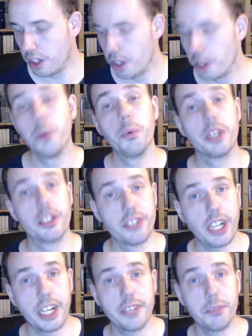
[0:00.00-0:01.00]
We can
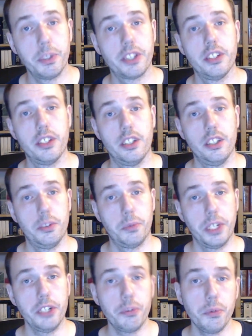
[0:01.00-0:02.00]
start with the
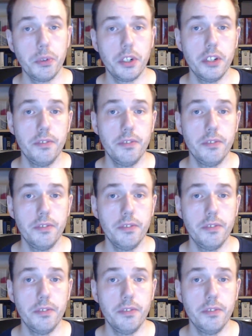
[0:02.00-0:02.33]
range ruler.